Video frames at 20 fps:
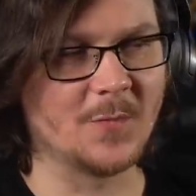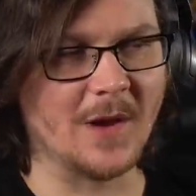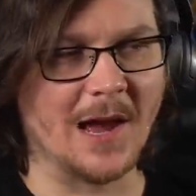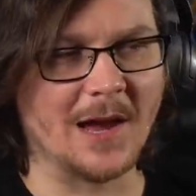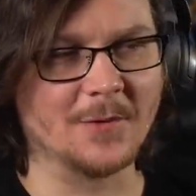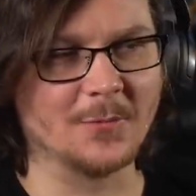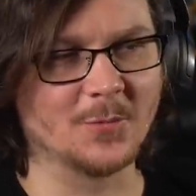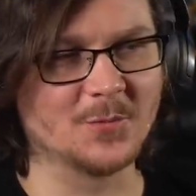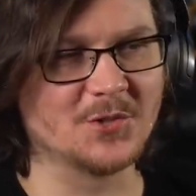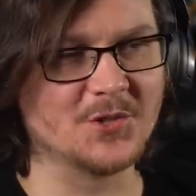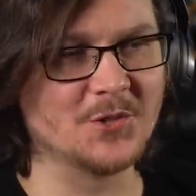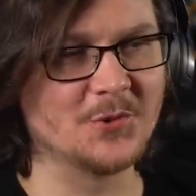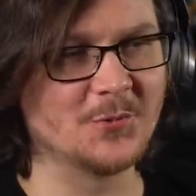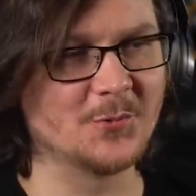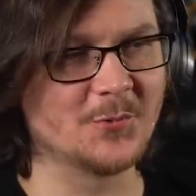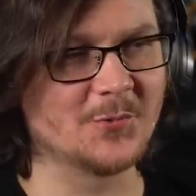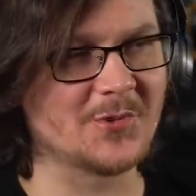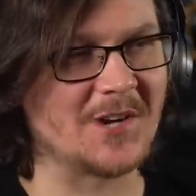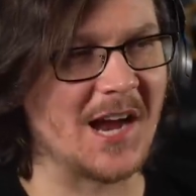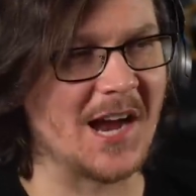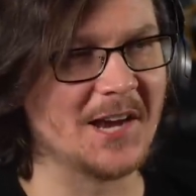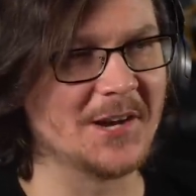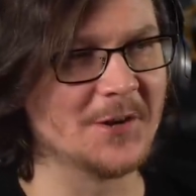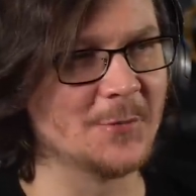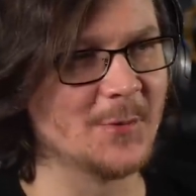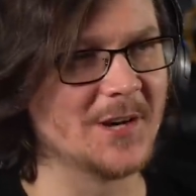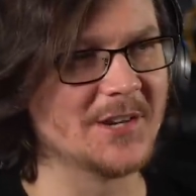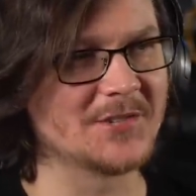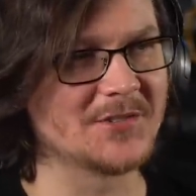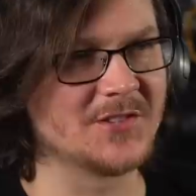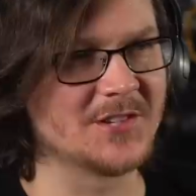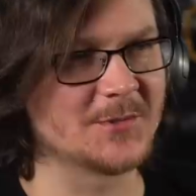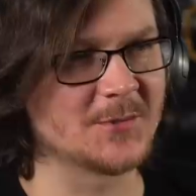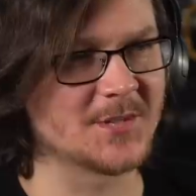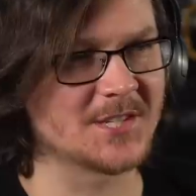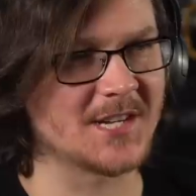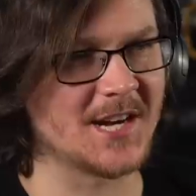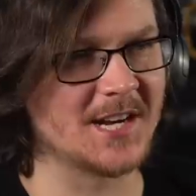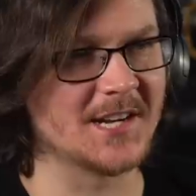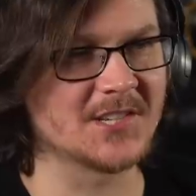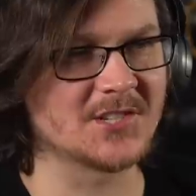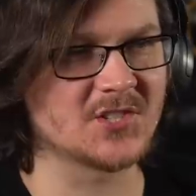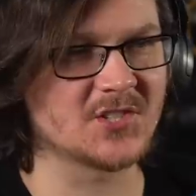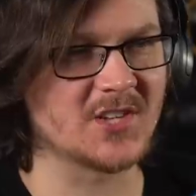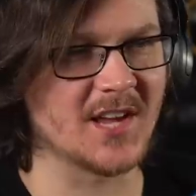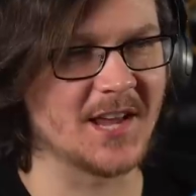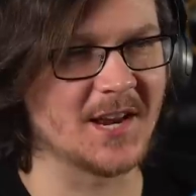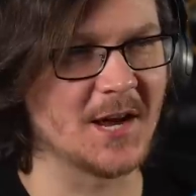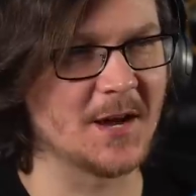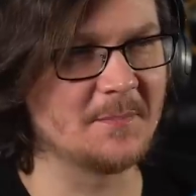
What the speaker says: I do kind of wish this was kind of set